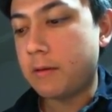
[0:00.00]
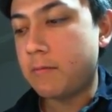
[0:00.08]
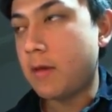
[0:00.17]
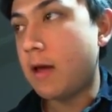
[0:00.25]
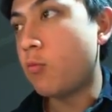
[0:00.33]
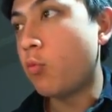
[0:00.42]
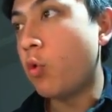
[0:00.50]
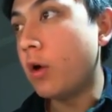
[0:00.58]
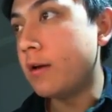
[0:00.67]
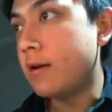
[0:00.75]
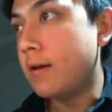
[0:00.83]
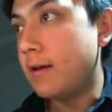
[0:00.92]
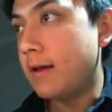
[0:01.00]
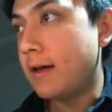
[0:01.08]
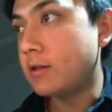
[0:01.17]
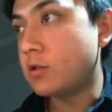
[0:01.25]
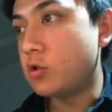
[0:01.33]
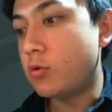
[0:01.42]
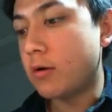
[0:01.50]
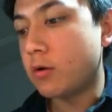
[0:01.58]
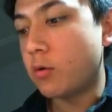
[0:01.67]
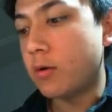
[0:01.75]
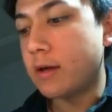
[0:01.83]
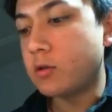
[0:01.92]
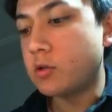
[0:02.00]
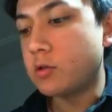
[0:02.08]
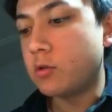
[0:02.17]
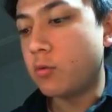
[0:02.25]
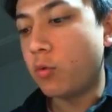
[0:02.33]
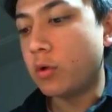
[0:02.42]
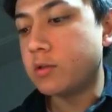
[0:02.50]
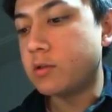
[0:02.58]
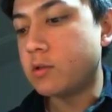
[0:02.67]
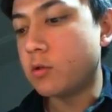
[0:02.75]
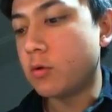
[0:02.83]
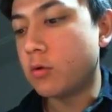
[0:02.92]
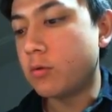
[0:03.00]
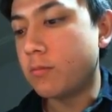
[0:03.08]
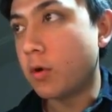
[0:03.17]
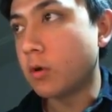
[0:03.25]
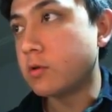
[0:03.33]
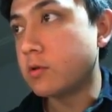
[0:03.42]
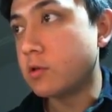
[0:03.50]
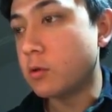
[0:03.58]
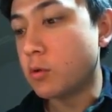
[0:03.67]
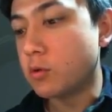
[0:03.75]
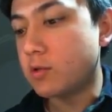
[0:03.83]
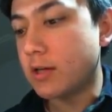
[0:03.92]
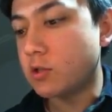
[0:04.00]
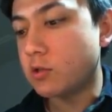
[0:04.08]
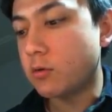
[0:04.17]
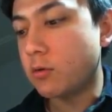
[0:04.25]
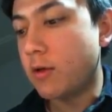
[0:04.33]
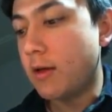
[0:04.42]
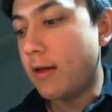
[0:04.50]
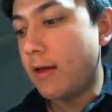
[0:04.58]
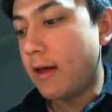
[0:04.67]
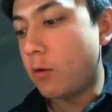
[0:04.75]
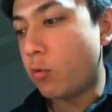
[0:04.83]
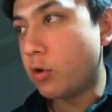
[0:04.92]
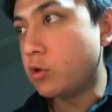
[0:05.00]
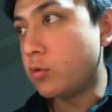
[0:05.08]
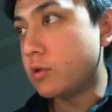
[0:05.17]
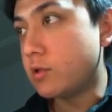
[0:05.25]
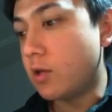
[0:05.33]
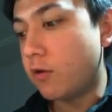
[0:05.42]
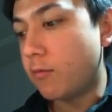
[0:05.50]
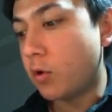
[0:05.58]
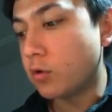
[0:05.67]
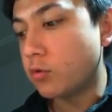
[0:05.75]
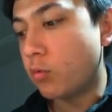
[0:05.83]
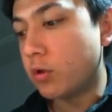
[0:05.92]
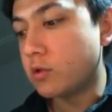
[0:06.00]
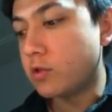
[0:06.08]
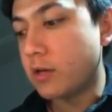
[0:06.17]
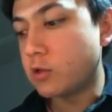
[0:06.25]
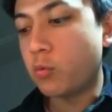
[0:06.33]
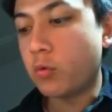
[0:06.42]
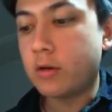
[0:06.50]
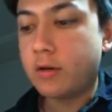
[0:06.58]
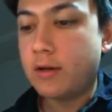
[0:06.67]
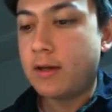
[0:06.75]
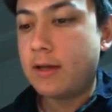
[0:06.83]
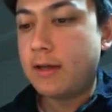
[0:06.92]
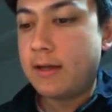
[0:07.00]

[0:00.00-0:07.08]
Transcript: Okay. And 1 has two outgoing edges, 1 to 0, marked 0/0, and 1 to itself, marked 1/1.